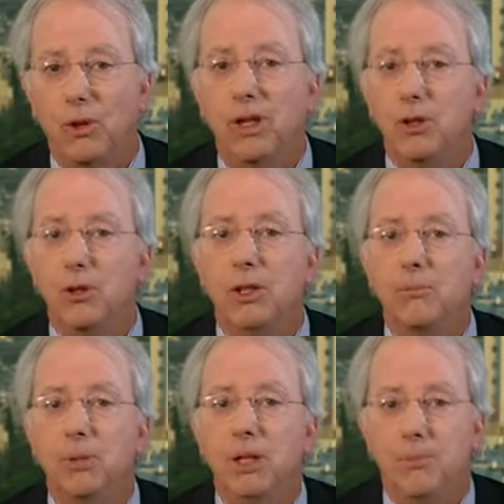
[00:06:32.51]
you
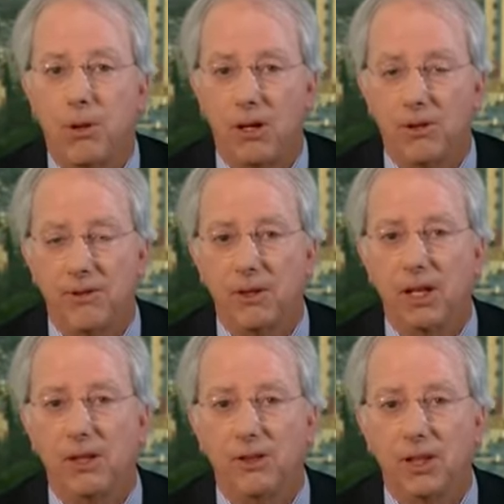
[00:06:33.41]
can be a partner of the
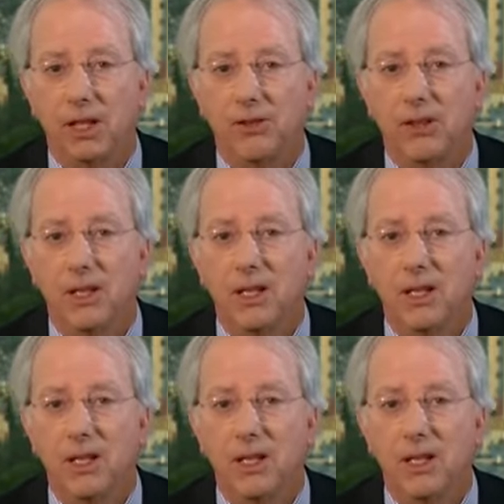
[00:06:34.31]
United States,